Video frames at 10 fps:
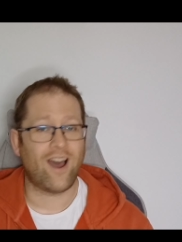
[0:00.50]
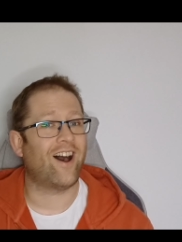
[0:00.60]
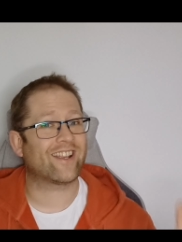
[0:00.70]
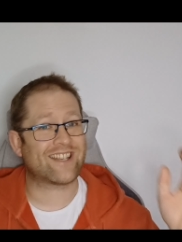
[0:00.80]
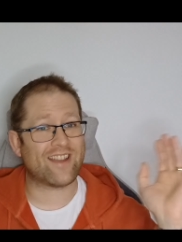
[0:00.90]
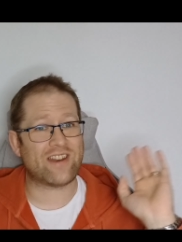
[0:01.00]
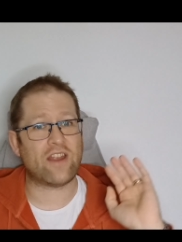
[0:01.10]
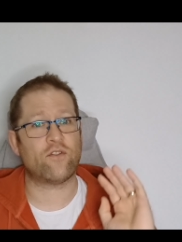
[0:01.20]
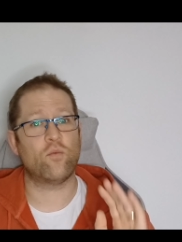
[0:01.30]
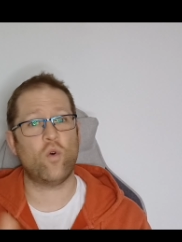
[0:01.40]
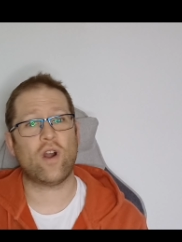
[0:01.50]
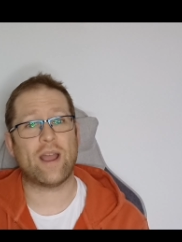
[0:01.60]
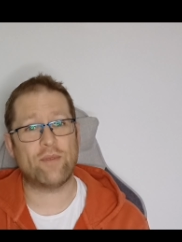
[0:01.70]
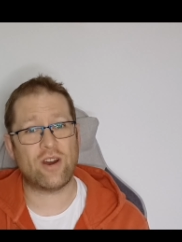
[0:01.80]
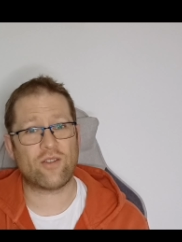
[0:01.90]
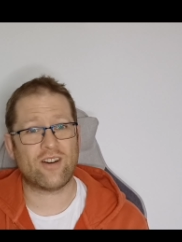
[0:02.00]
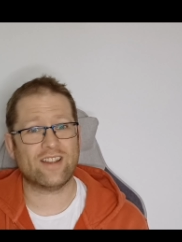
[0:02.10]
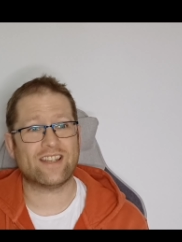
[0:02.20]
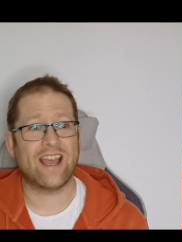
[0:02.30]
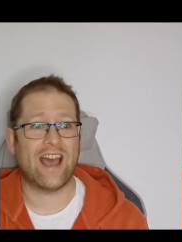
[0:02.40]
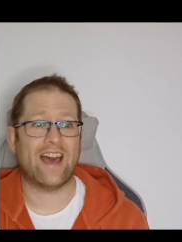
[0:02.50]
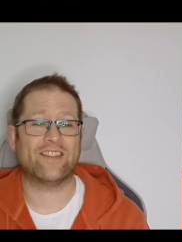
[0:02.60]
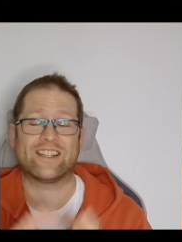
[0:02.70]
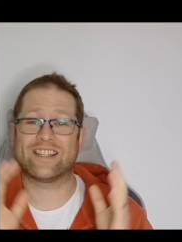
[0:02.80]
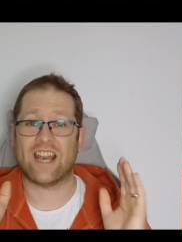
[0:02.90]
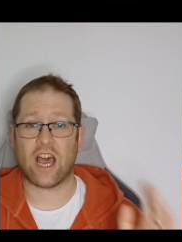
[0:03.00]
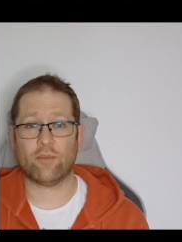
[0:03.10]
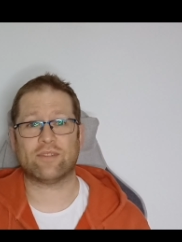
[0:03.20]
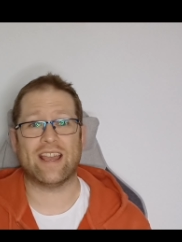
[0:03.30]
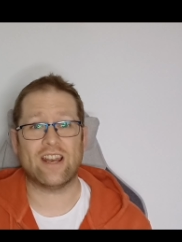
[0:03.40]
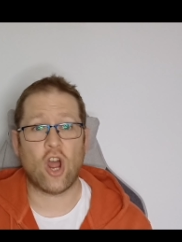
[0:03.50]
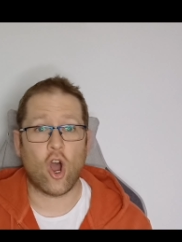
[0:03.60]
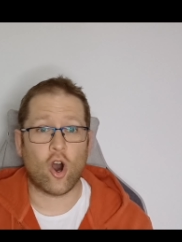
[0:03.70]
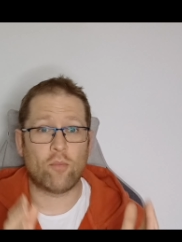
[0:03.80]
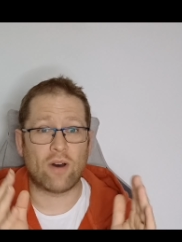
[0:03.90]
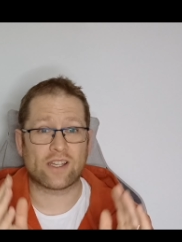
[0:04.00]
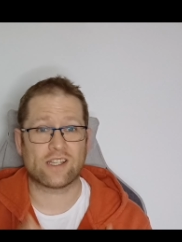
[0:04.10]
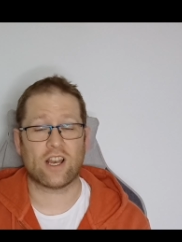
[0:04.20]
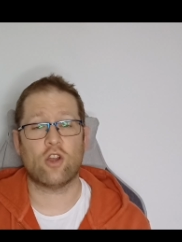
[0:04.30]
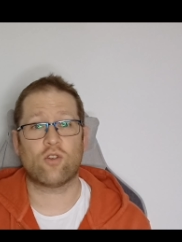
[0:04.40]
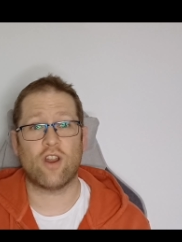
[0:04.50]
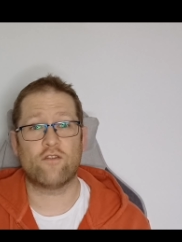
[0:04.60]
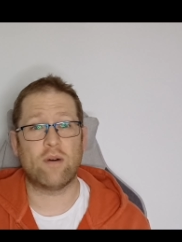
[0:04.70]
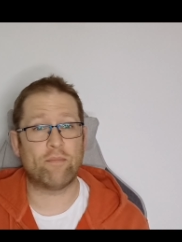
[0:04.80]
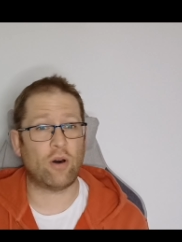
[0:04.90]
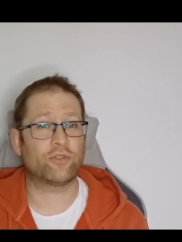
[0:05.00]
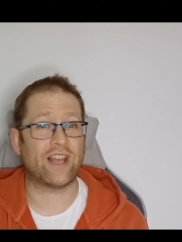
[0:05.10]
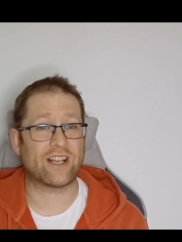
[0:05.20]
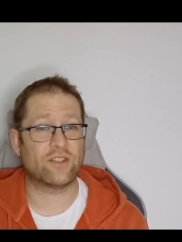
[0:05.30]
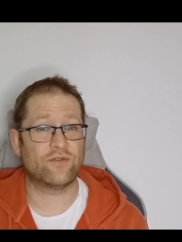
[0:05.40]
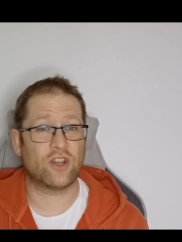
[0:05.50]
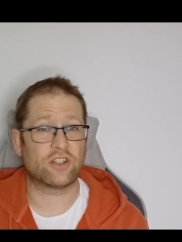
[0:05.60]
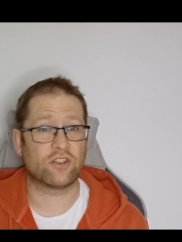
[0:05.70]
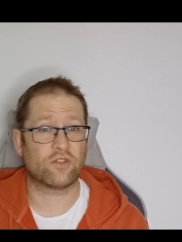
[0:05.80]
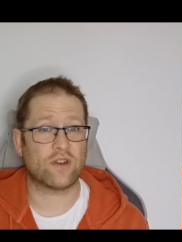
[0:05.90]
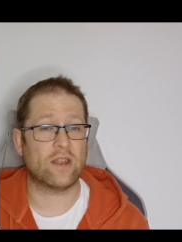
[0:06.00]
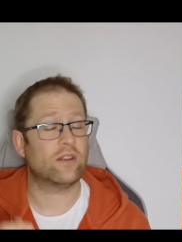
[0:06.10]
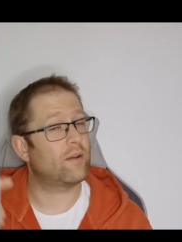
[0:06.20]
Hi, it's David here from Wargaming, old guys, and this is an update on my slow growth, my bolt action version 3.